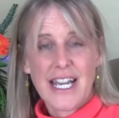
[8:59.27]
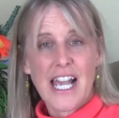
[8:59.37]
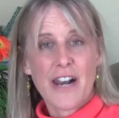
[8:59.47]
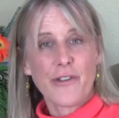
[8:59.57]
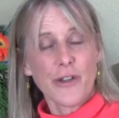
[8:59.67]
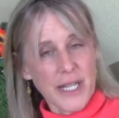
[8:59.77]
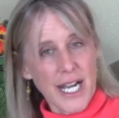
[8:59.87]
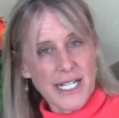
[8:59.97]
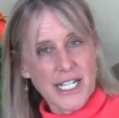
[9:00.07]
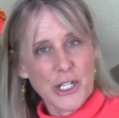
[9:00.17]
And if you'd
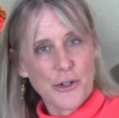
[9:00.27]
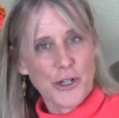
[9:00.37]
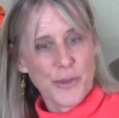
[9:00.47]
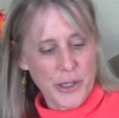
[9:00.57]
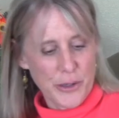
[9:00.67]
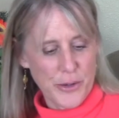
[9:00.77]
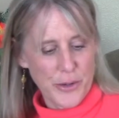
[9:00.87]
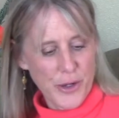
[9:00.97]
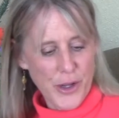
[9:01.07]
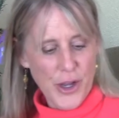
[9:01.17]
like to
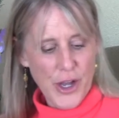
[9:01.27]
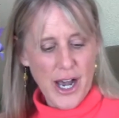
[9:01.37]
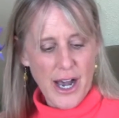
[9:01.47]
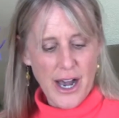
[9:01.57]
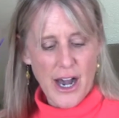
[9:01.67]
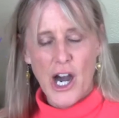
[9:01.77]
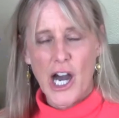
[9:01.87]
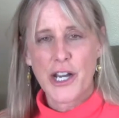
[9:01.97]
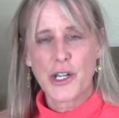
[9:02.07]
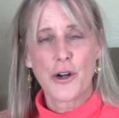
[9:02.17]
contribute
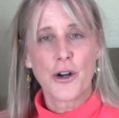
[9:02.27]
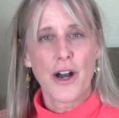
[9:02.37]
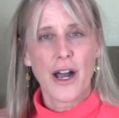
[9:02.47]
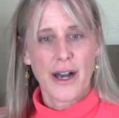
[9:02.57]
on your